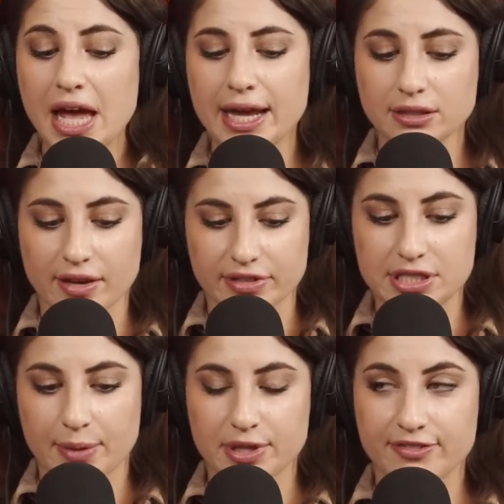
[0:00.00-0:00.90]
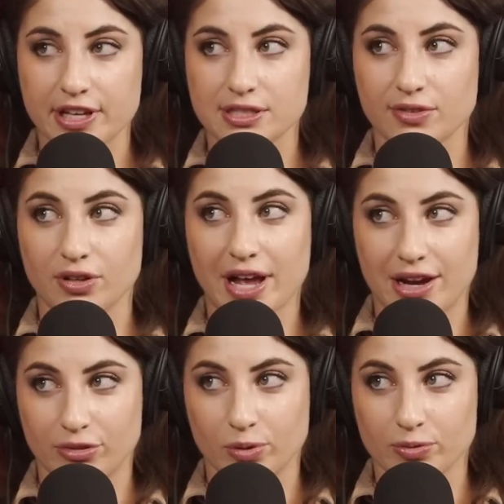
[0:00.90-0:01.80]
I had a lovely time at the festival.
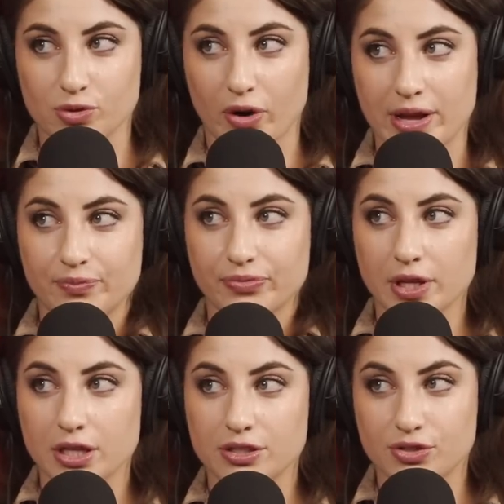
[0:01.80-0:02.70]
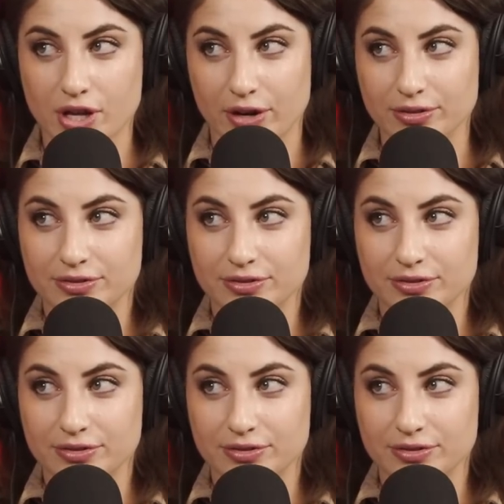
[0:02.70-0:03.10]
Everyone was great. So